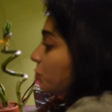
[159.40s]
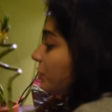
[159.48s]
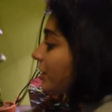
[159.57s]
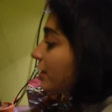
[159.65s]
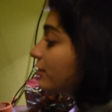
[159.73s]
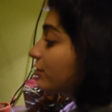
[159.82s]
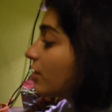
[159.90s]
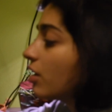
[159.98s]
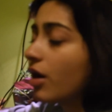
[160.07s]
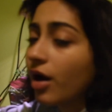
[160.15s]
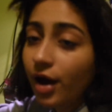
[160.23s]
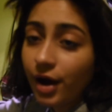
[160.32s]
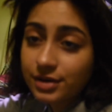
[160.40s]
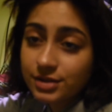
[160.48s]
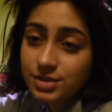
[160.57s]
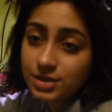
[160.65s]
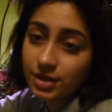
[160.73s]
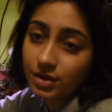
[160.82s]
bit of
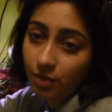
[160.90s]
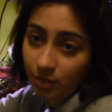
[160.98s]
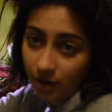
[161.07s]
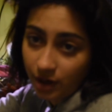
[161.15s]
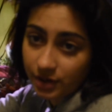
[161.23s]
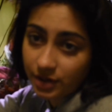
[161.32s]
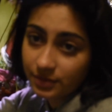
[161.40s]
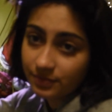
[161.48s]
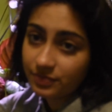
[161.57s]
oxygen in the water.